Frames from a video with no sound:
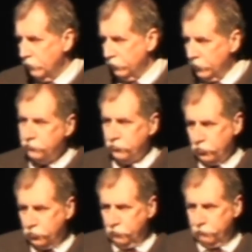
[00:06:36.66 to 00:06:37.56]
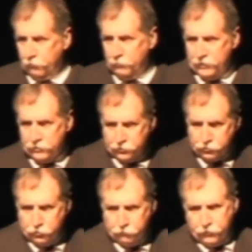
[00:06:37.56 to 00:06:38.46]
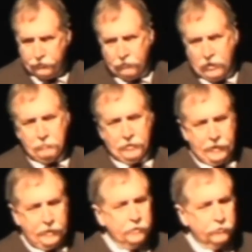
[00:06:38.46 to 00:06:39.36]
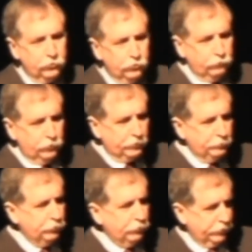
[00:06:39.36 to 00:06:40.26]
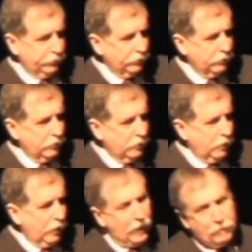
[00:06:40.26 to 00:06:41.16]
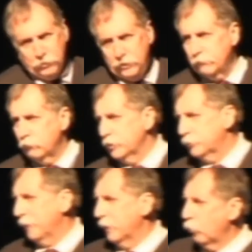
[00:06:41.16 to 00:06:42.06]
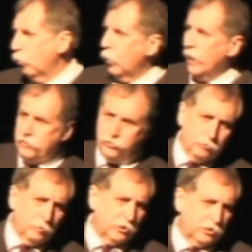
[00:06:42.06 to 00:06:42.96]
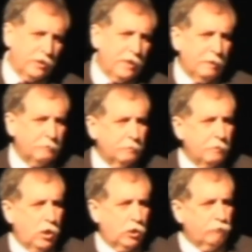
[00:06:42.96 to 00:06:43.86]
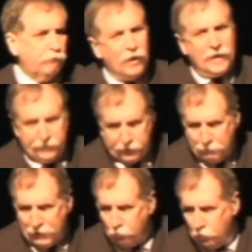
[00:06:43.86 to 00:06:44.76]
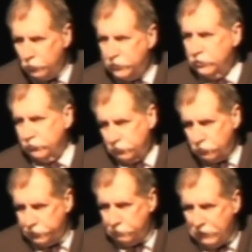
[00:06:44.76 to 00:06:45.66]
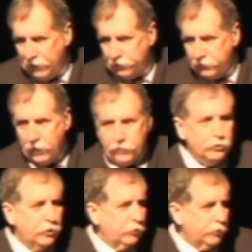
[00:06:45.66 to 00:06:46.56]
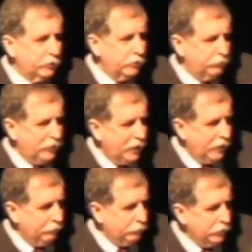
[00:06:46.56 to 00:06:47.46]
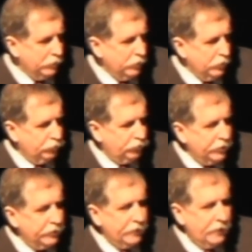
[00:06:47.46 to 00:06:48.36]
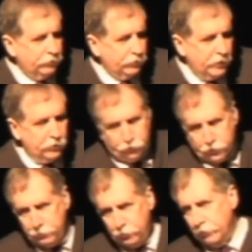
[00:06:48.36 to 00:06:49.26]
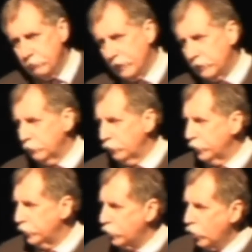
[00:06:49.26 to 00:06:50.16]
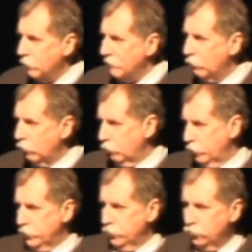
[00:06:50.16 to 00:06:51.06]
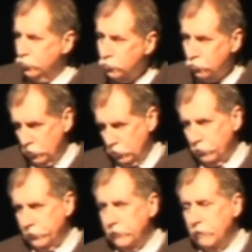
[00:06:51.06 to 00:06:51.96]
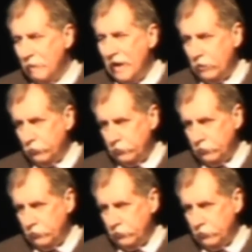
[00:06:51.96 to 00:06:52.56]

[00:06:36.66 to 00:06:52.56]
things that are good for business, good for the environment, and good for the community. I believe we spend way too much time in America fighting about what we disagree about and not nearly enough time sitting down together, community by community, to talk about what we do agree about.